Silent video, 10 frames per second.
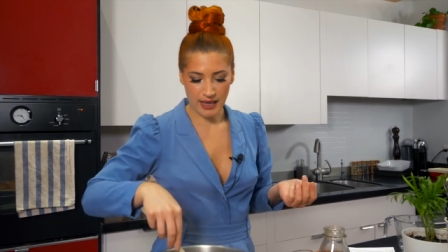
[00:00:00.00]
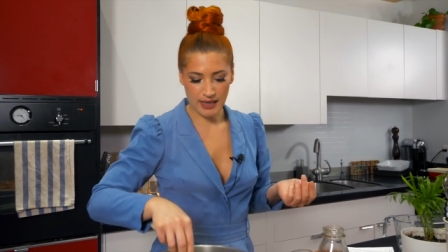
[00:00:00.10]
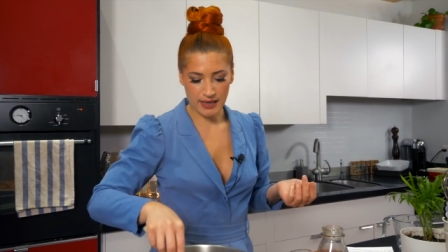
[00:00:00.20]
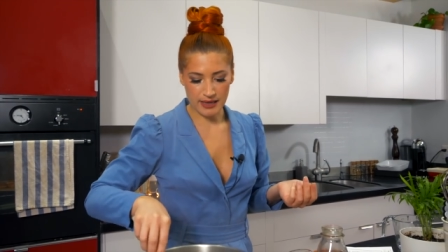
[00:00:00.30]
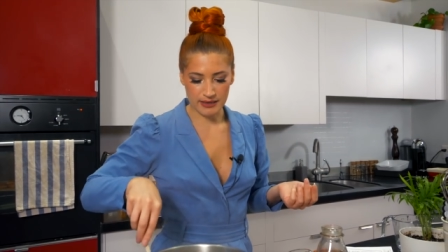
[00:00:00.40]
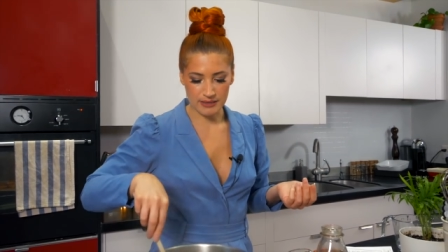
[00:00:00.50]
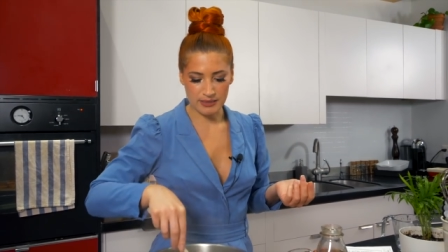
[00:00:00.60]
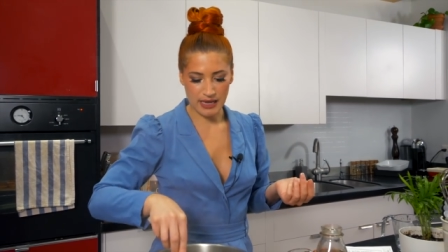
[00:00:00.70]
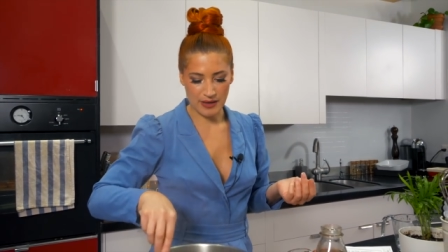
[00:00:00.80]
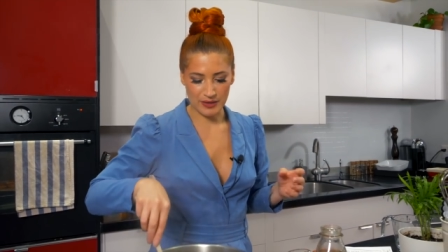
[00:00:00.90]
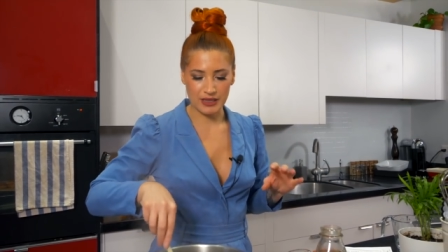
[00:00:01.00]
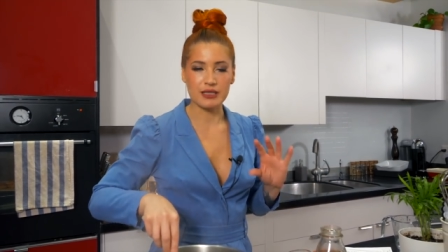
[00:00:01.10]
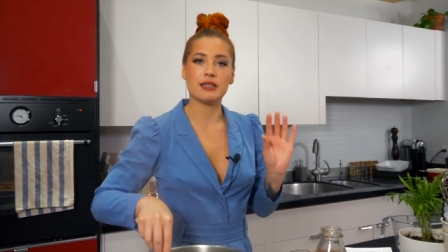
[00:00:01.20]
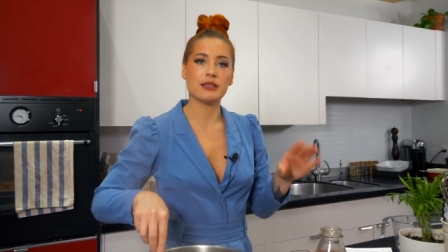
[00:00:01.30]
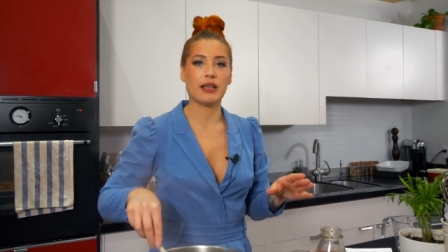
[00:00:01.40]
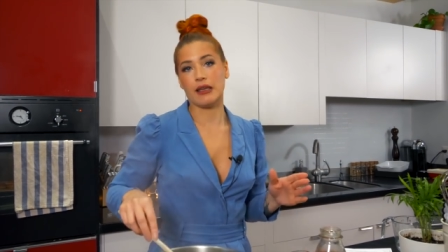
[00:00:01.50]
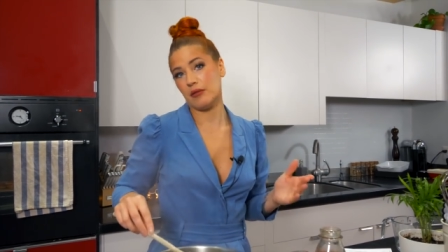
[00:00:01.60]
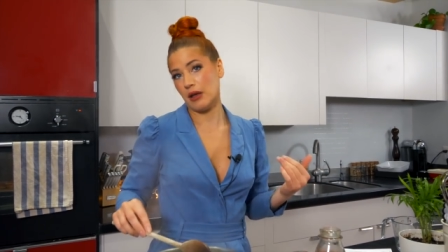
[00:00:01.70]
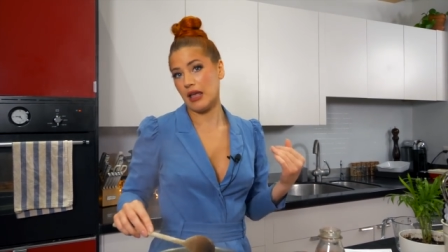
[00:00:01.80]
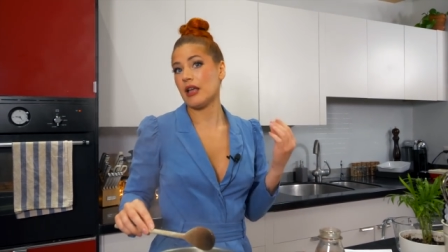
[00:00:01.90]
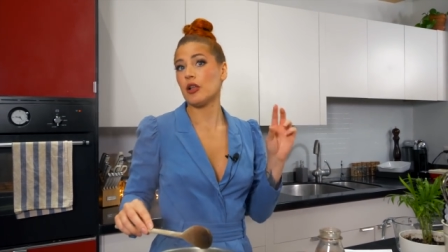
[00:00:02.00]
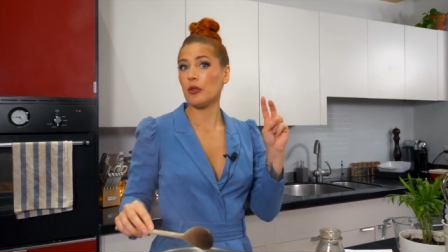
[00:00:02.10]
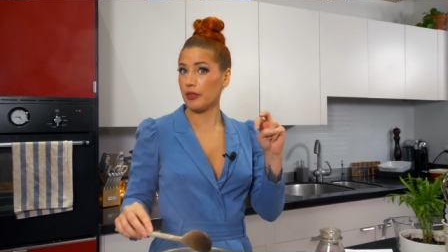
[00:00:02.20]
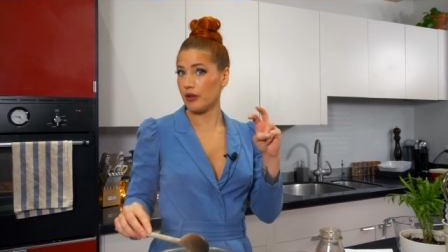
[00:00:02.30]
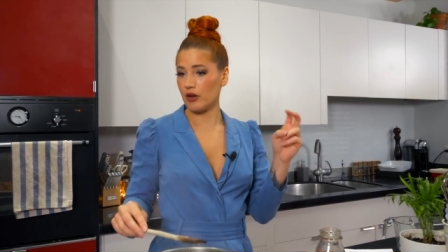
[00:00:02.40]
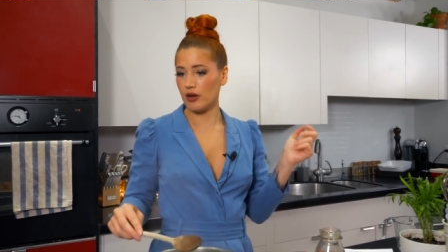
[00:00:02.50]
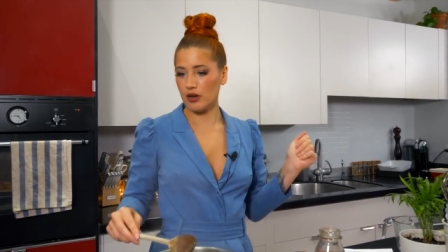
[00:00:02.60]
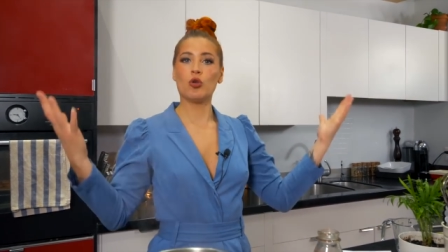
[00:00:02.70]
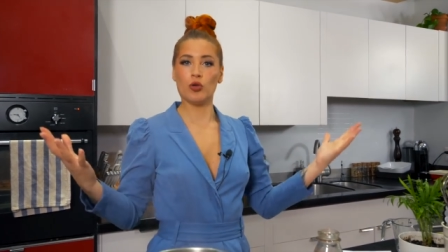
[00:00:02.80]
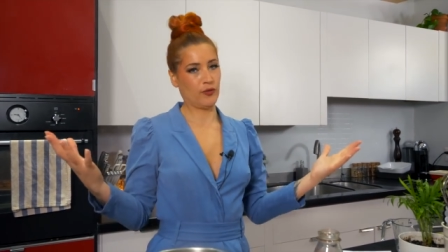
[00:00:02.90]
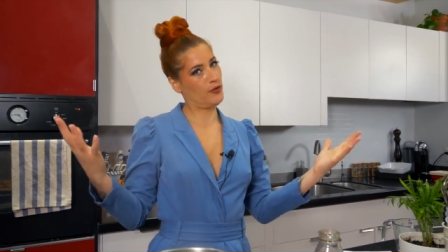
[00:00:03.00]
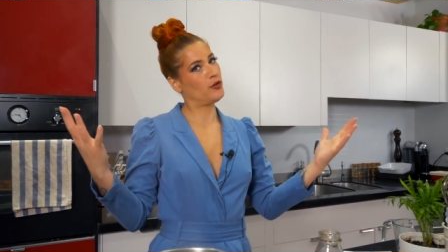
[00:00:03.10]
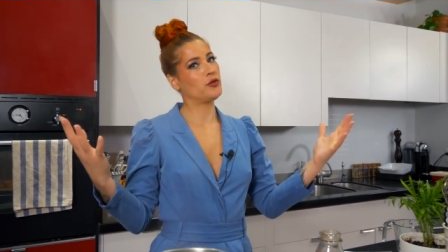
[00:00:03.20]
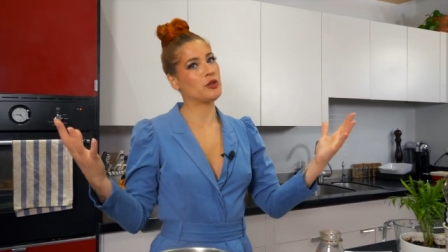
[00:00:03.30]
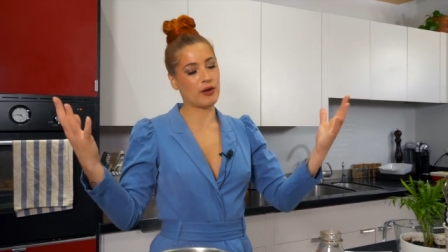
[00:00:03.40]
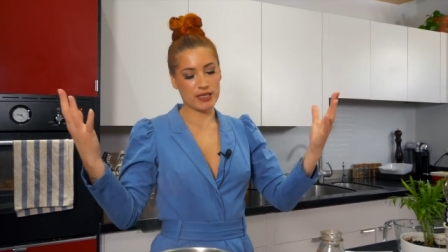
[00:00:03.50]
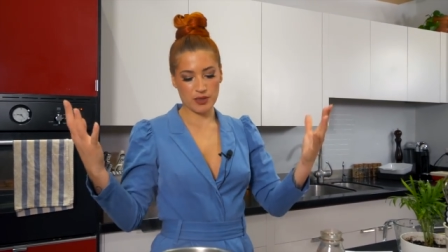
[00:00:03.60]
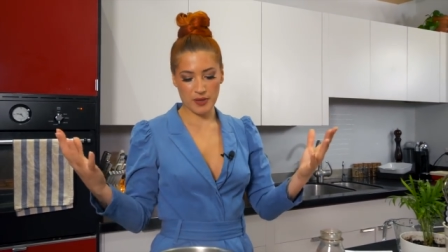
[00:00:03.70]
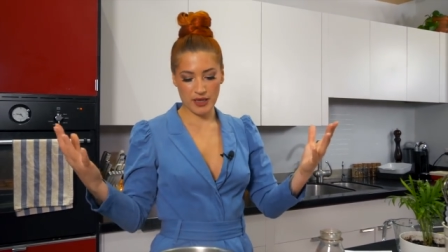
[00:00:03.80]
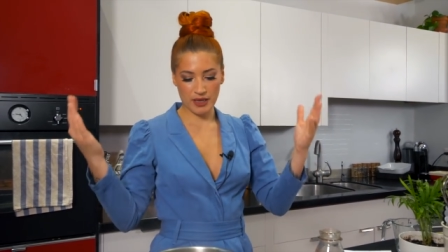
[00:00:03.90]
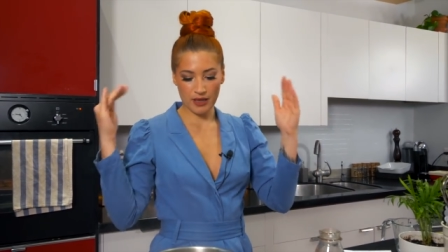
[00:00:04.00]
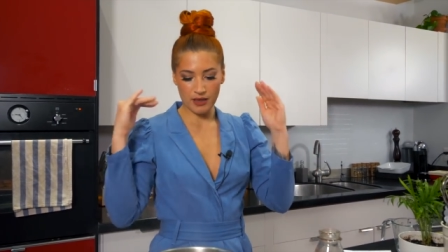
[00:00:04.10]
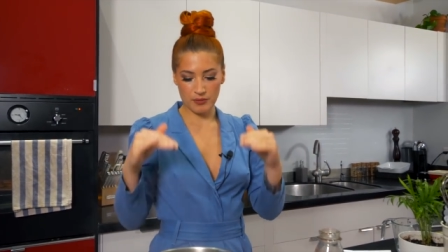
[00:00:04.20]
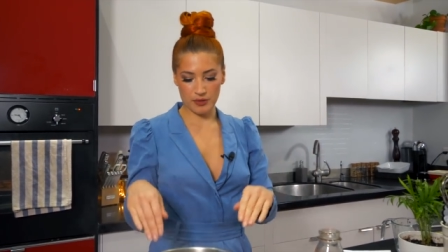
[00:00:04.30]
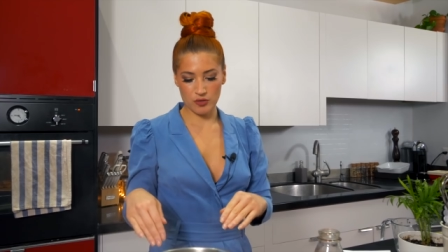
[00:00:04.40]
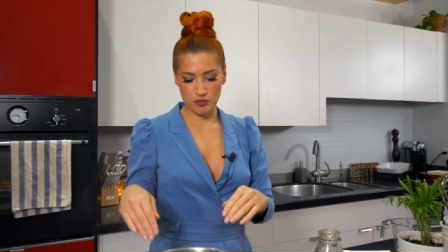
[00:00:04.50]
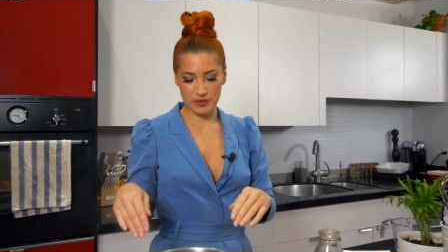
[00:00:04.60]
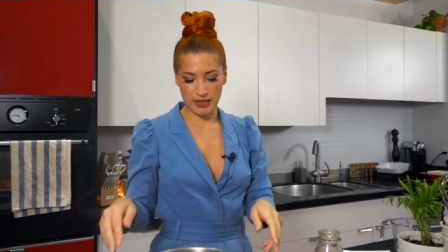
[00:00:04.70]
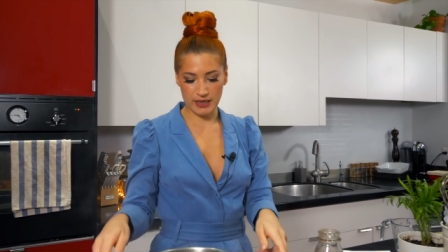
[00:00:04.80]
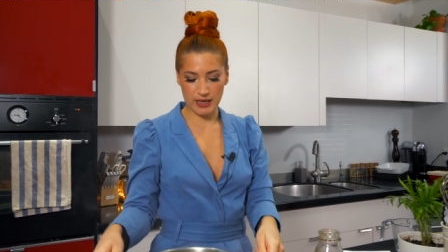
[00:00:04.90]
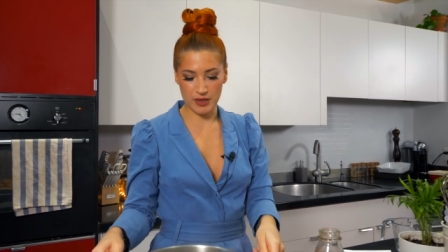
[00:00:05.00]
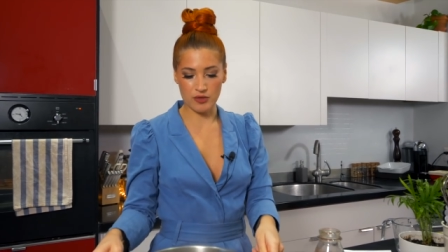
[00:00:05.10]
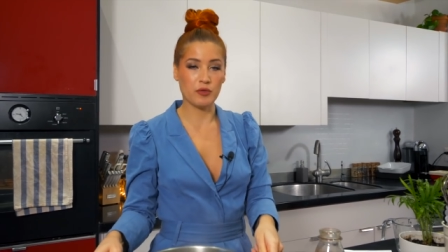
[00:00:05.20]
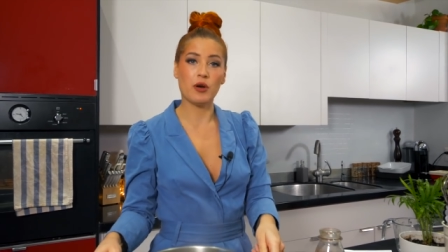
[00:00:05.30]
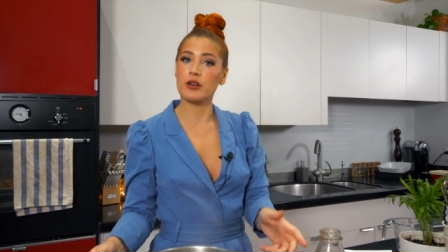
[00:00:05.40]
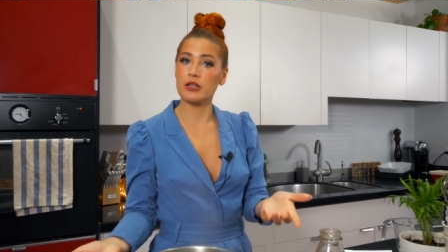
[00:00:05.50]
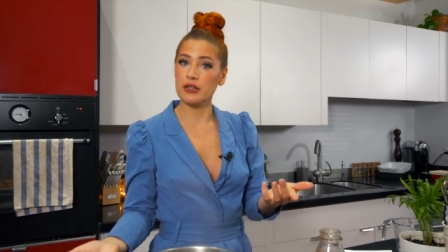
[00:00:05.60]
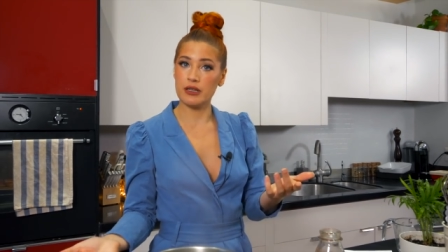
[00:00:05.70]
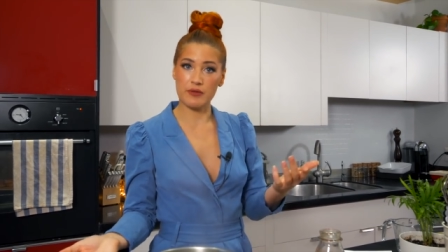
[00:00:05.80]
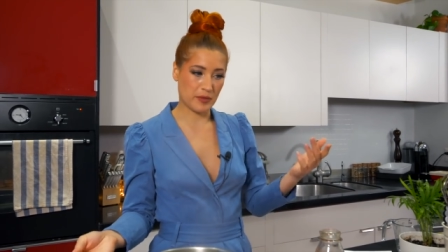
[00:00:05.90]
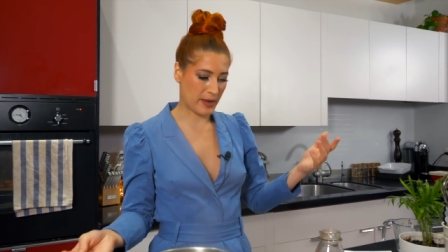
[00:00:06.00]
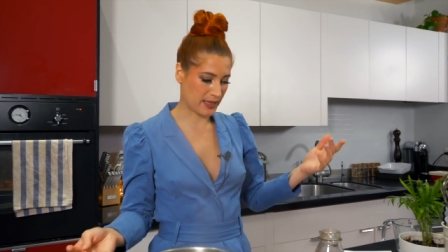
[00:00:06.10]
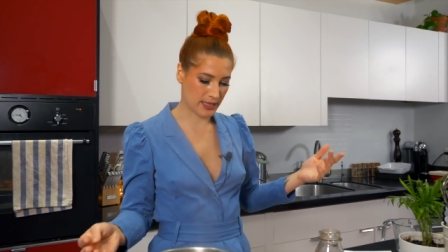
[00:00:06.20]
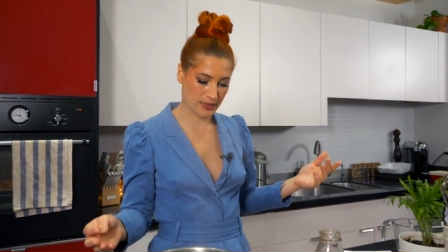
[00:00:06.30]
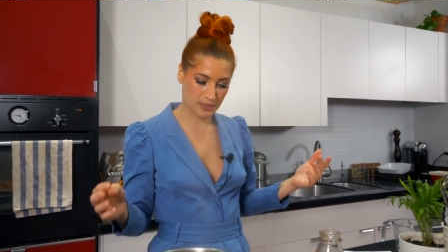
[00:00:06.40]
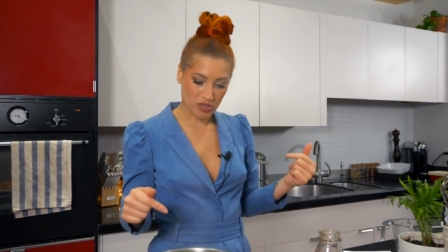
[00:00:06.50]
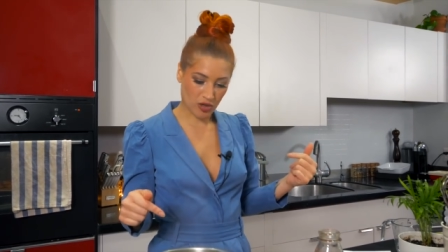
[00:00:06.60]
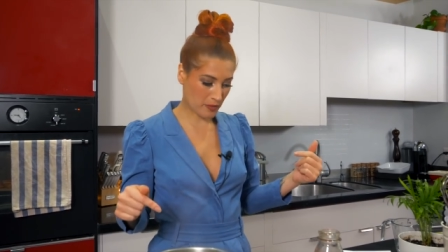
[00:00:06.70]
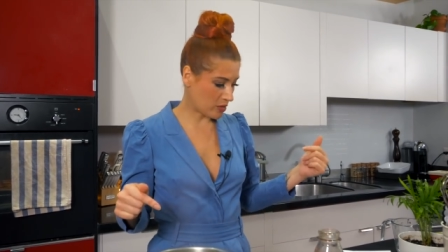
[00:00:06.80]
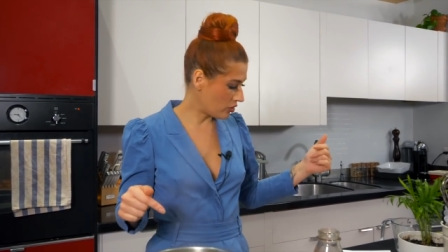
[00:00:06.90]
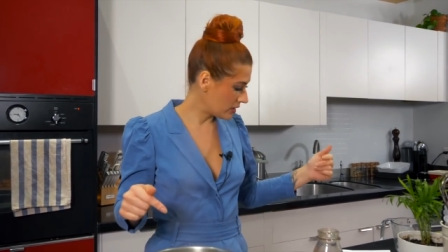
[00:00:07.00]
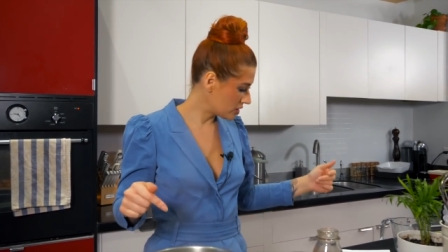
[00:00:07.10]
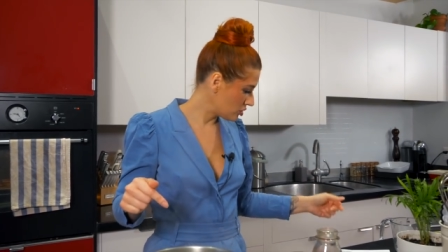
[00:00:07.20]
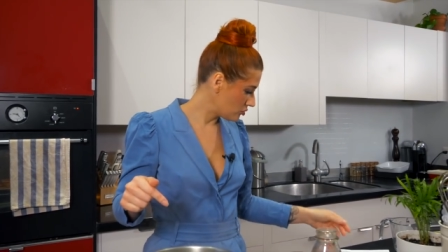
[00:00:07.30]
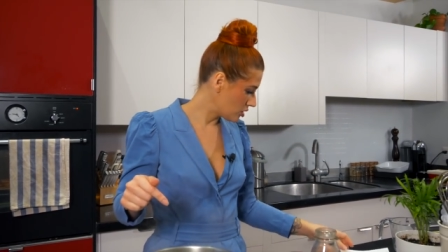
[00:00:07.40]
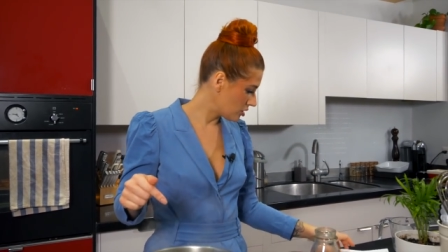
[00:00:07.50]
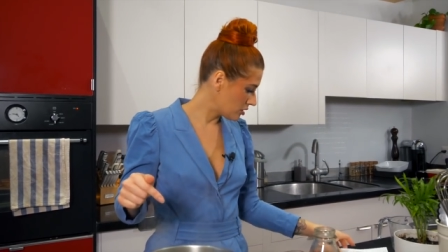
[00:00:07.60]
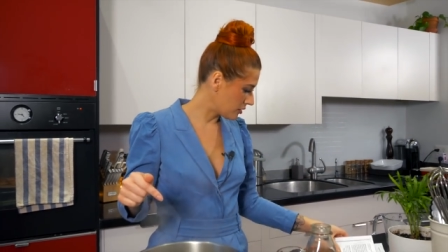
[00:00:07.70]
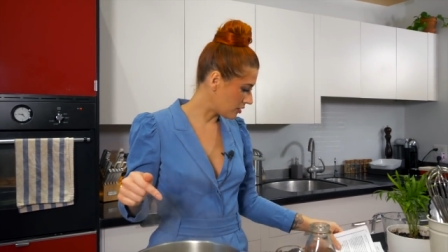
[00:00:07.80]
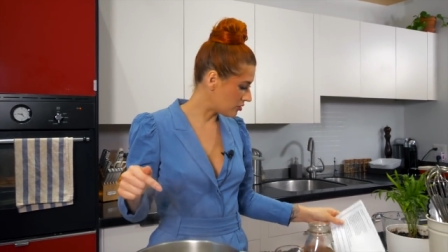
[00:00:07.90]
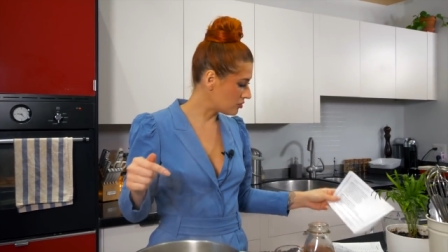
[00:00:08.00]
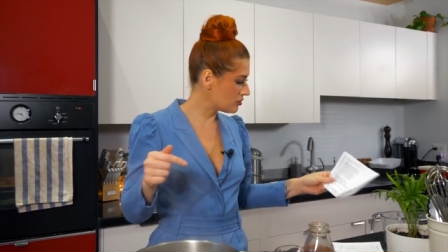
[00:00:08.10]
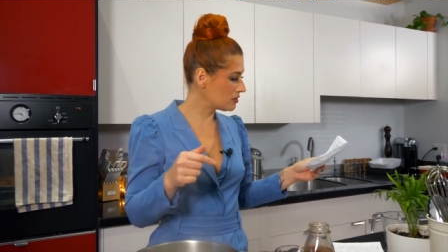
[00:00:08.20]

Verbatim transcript: And yeah, if it is like a healthier whole foods recipe using, you know, the water definitely makes sense. So I'm going to cook those